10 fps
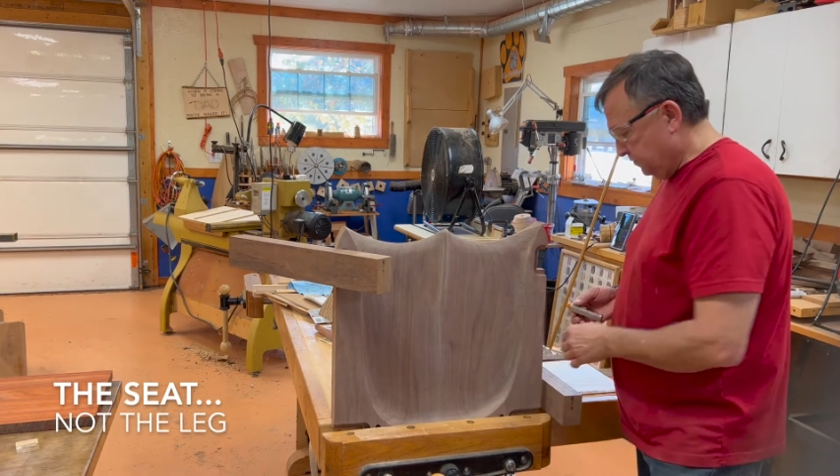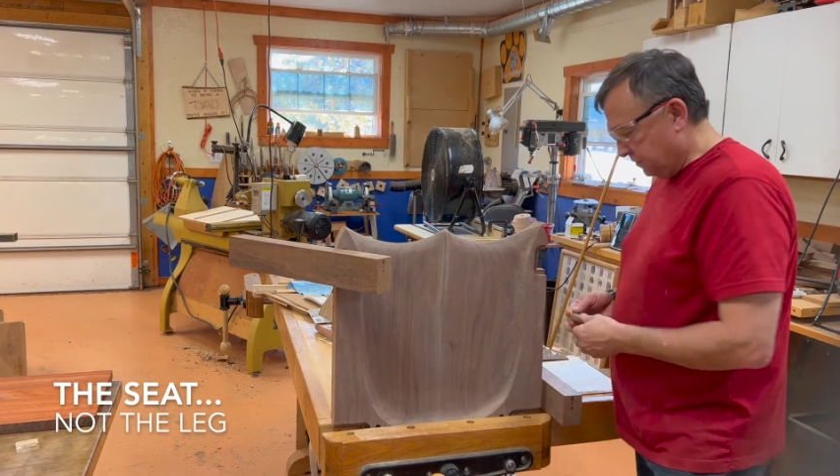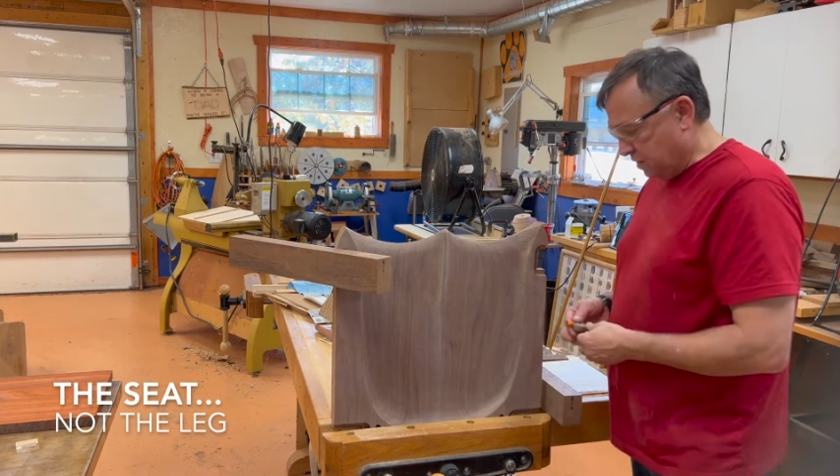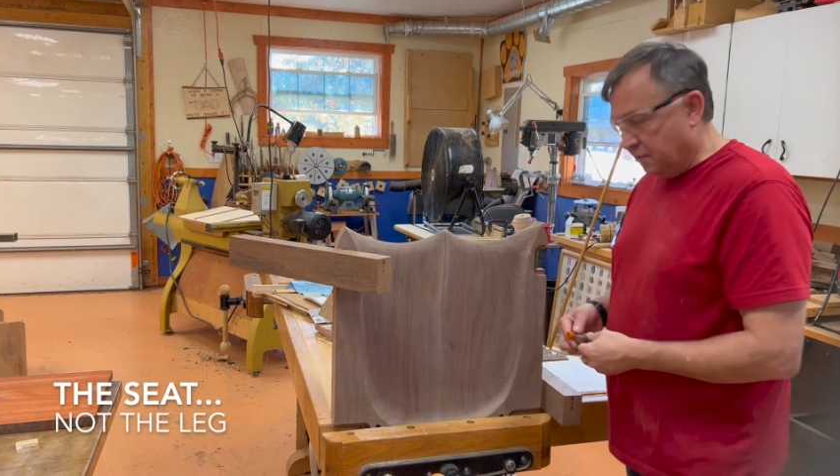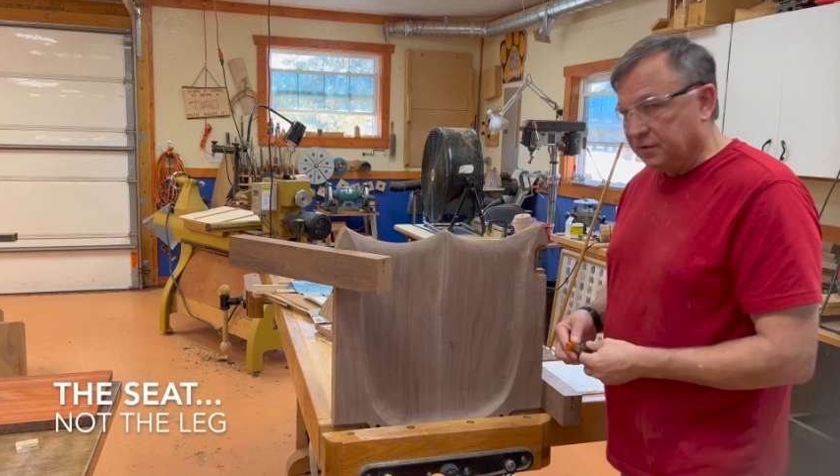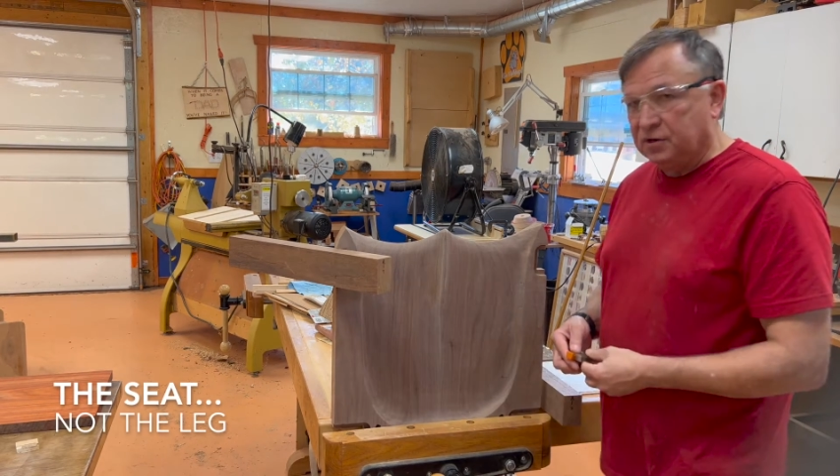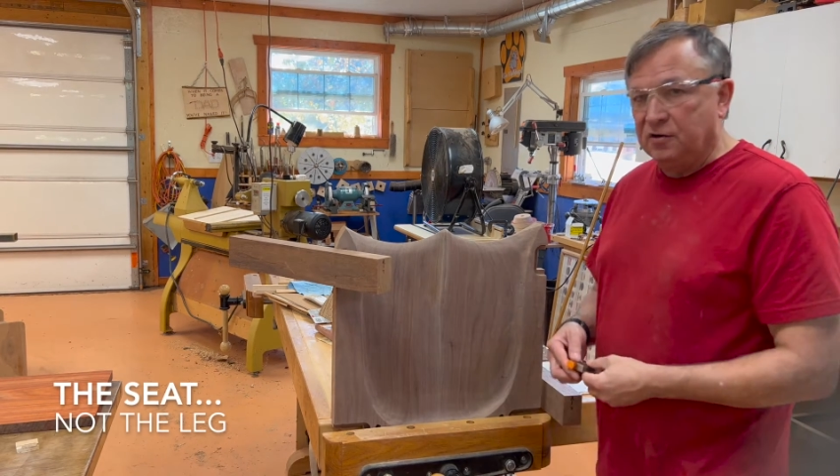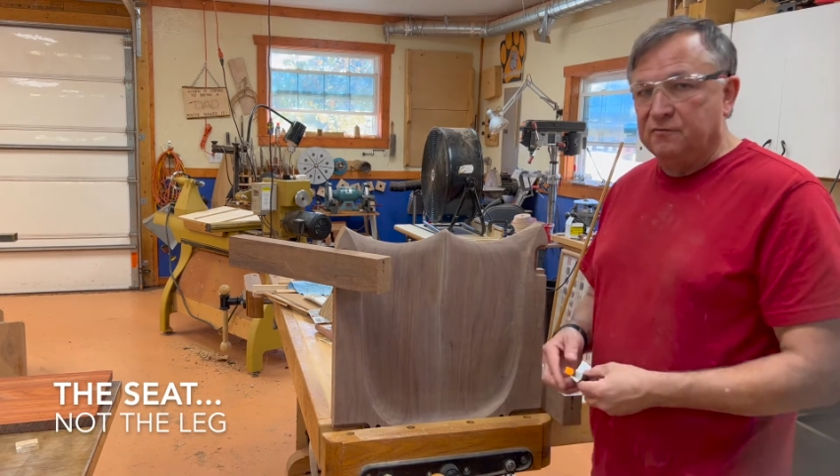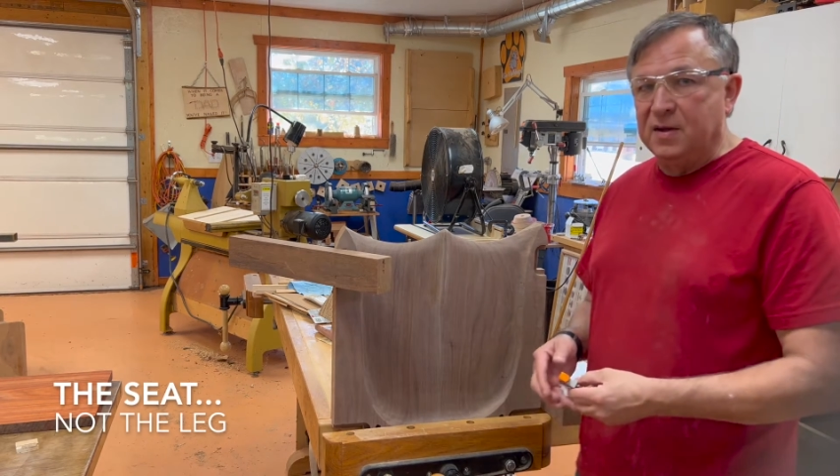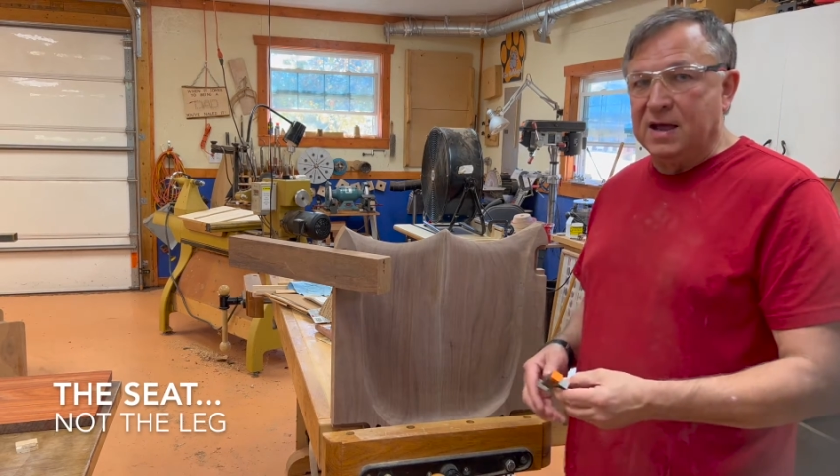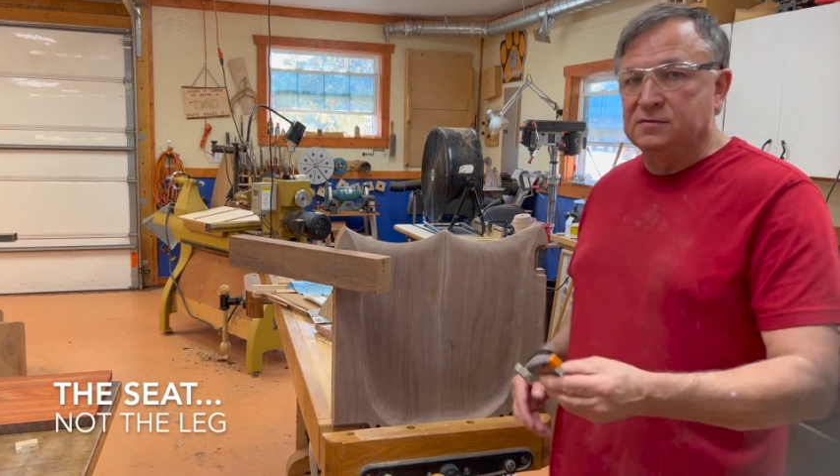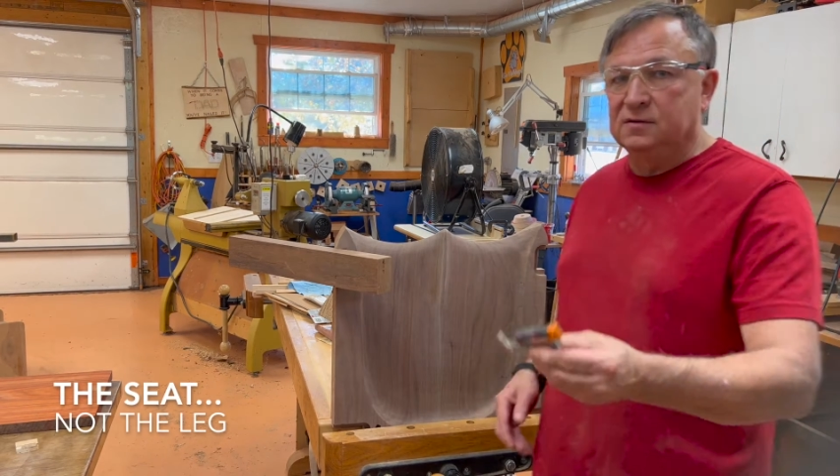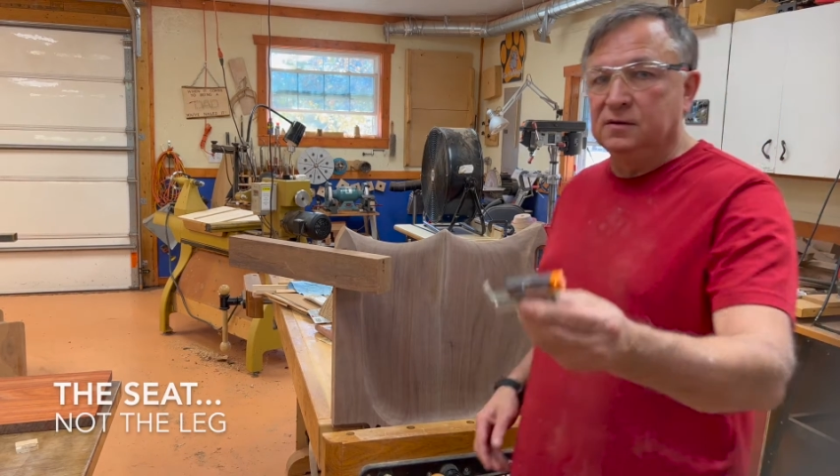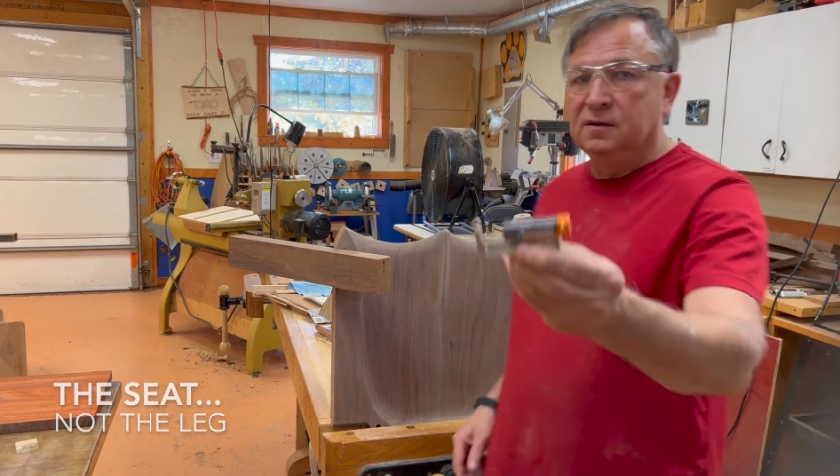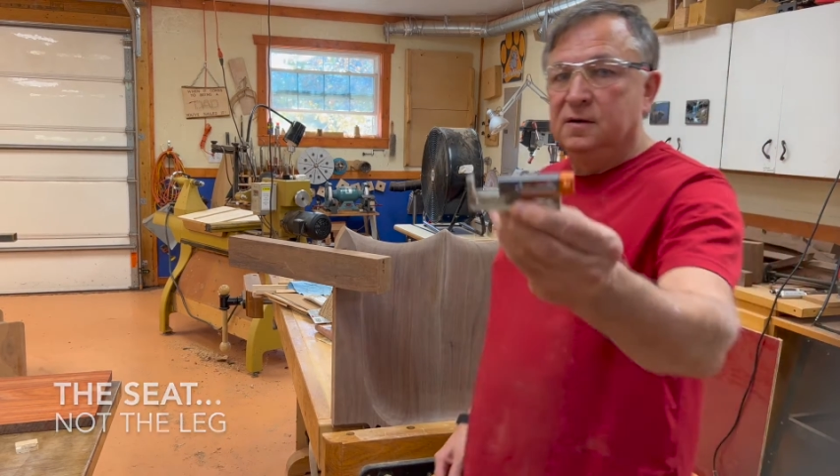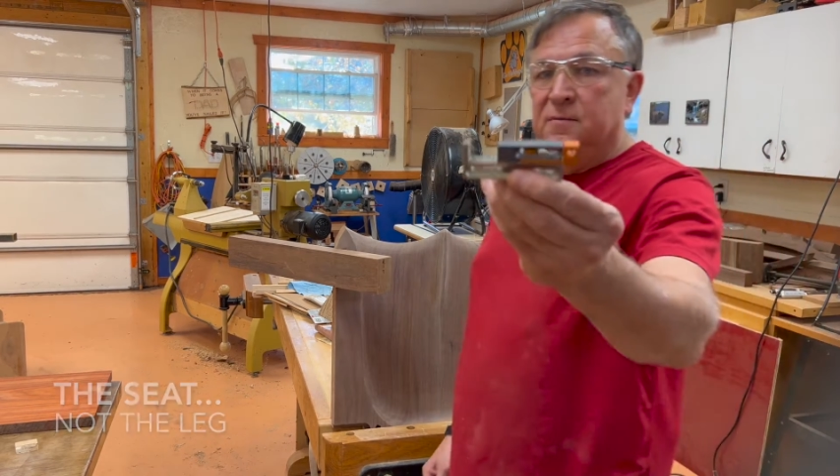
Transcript: called the Kerf Master,